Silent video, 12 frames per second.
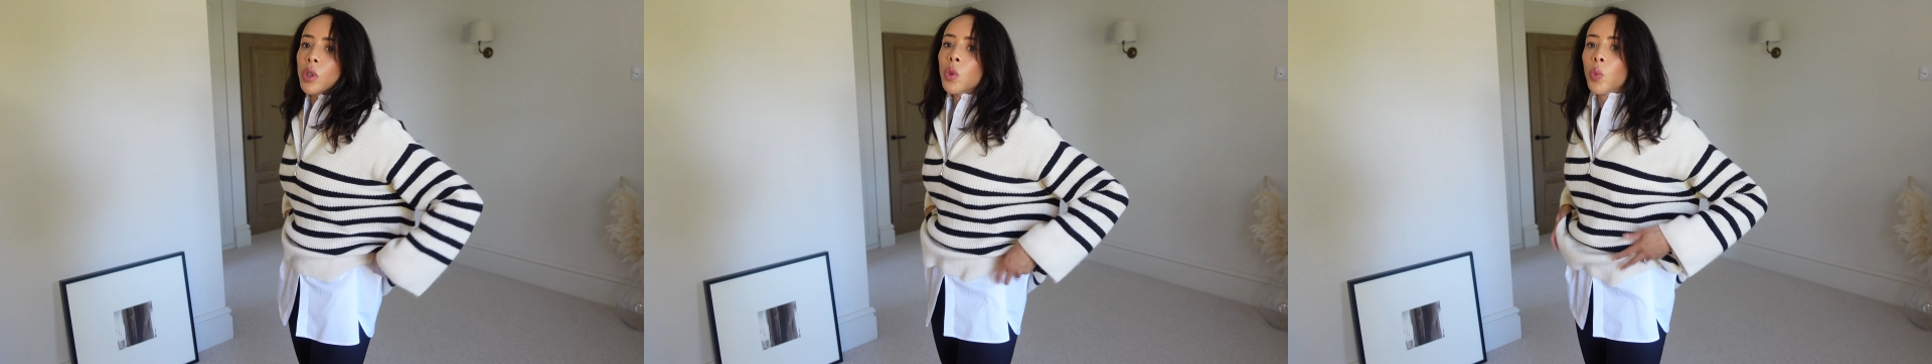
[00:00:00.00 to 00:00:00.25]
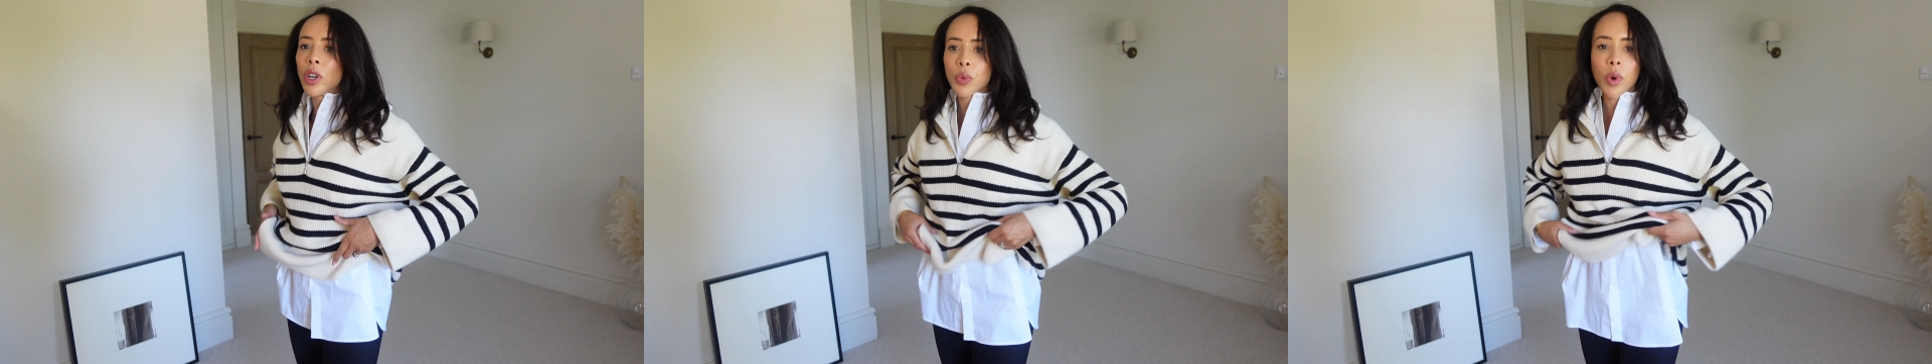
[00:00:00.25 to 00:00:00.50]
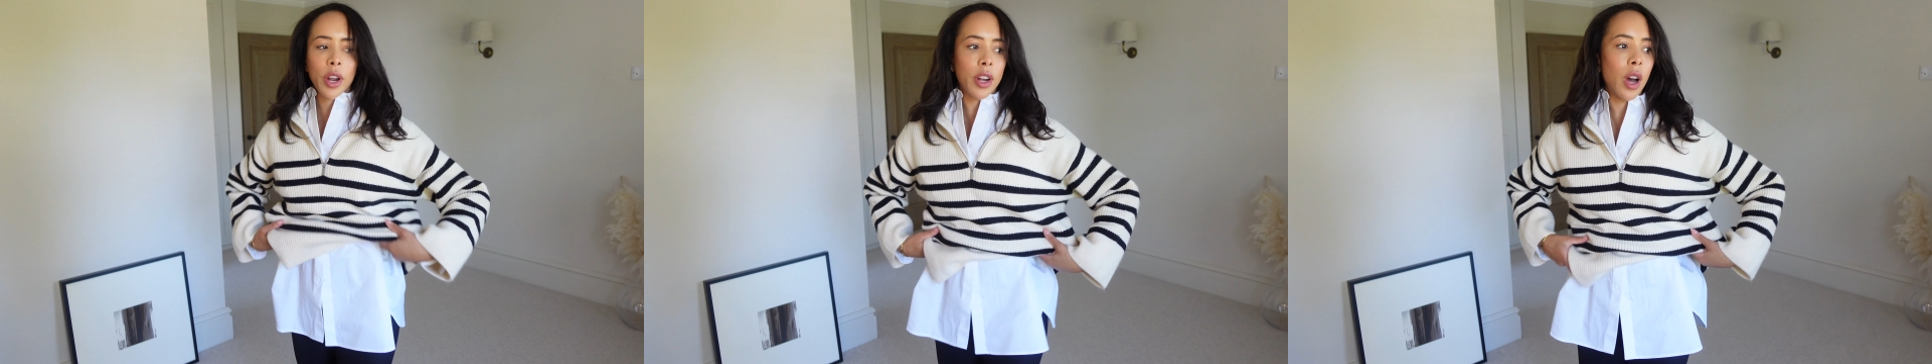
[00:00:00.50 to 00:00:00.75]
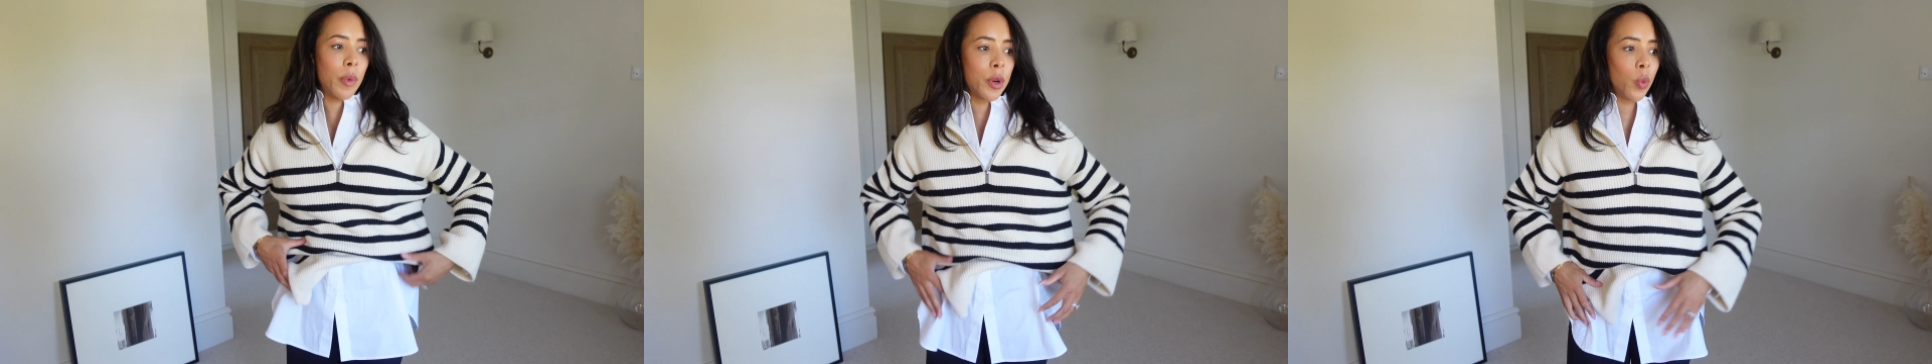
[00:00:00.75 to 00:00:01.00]
which one
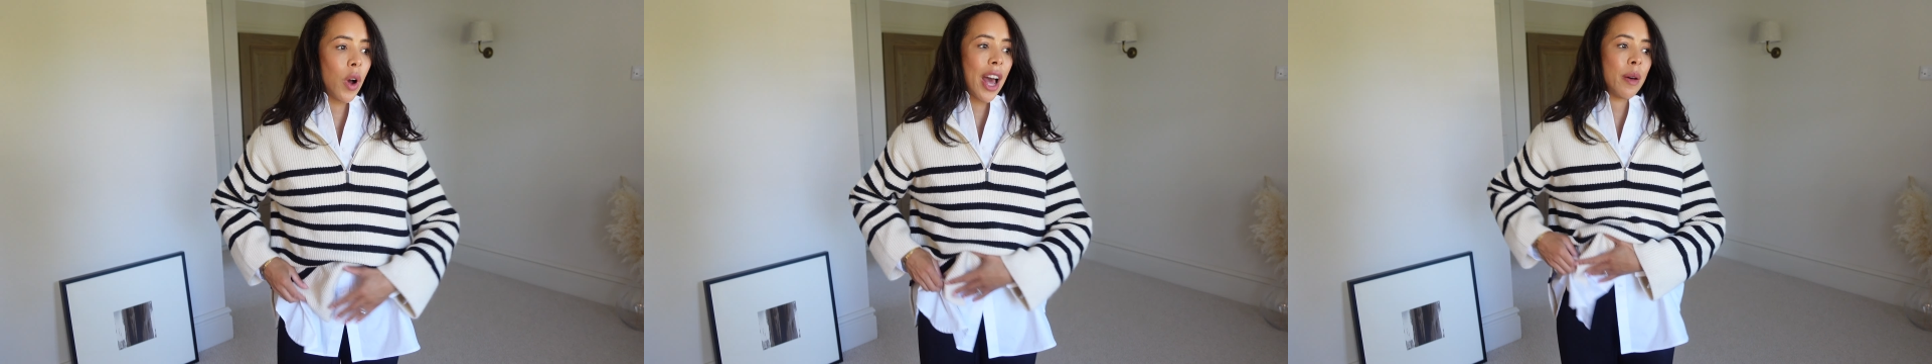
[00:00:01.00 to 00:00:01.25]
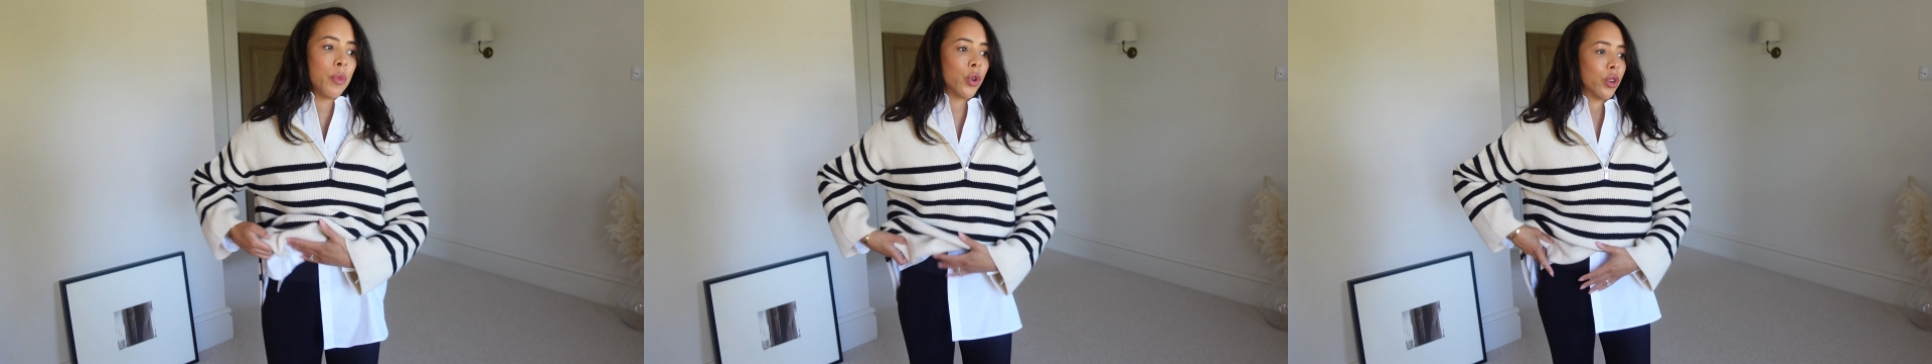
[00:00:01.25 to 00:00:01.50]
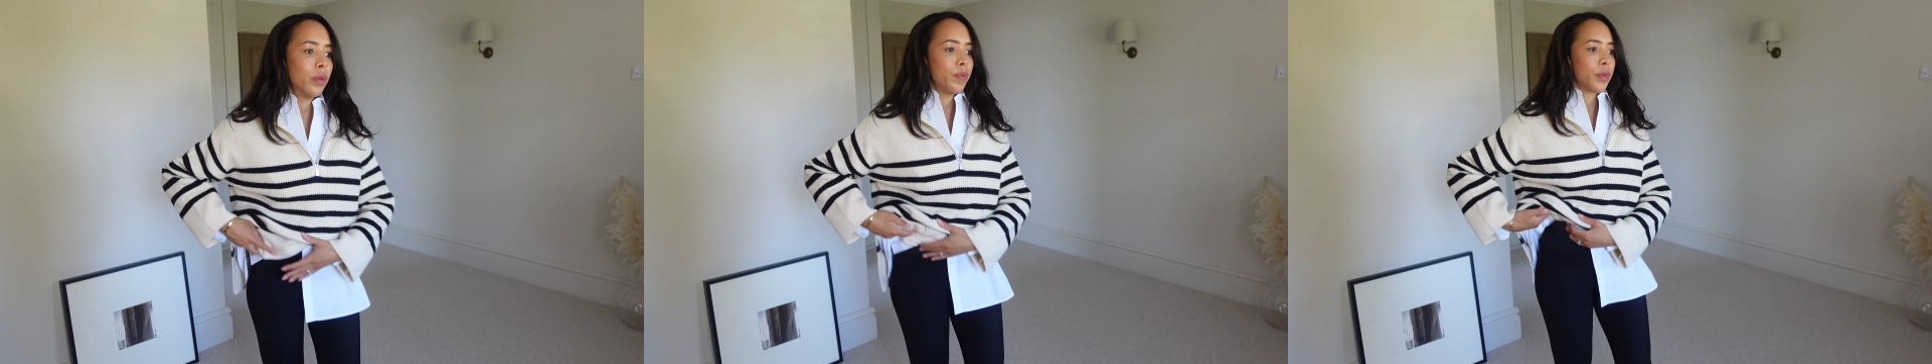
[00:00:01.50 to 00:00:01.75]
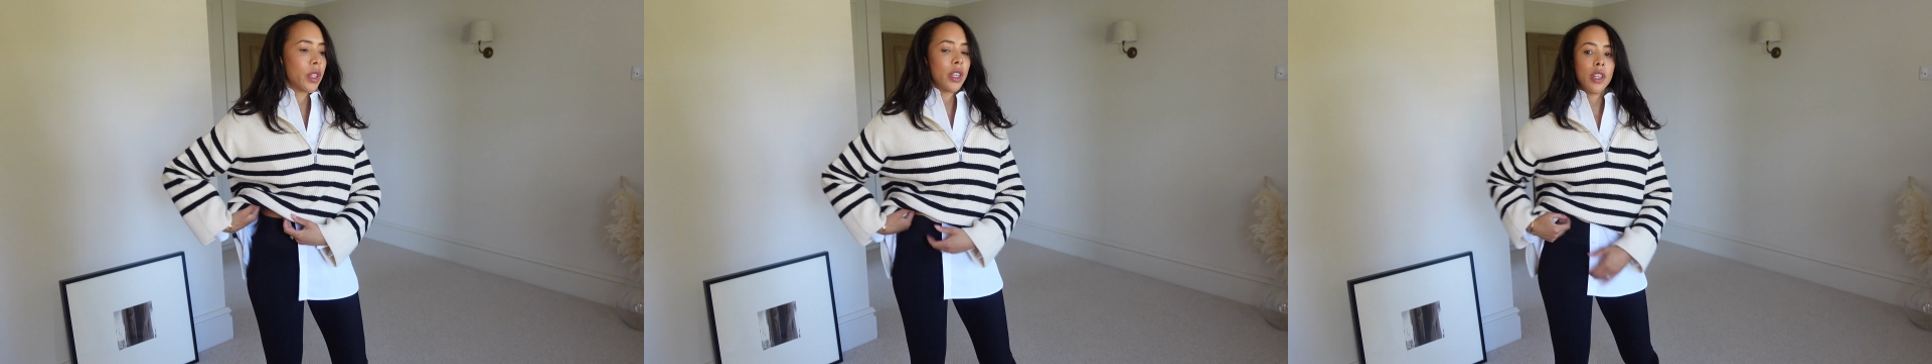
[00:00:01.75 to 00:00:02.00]
I would wear more.
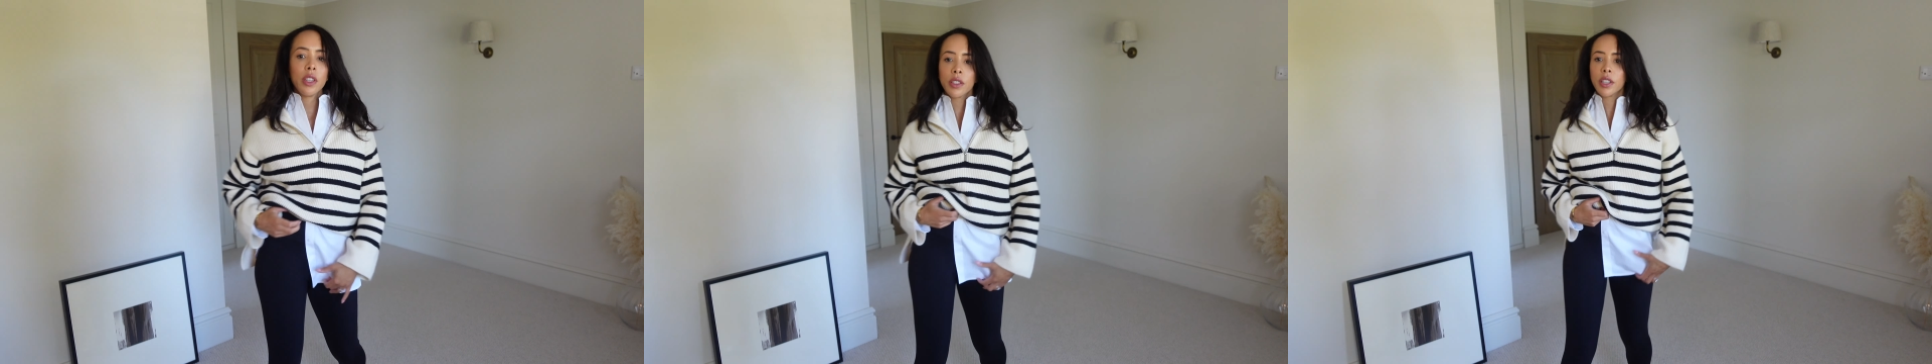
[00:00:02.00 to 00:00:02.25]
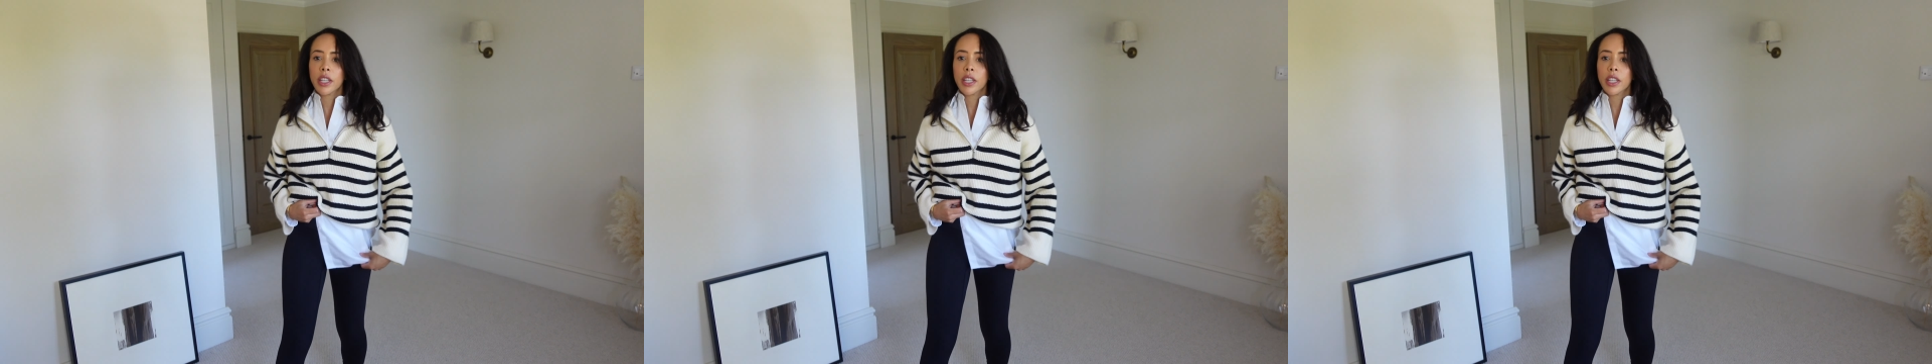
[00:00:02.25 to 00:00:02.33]
So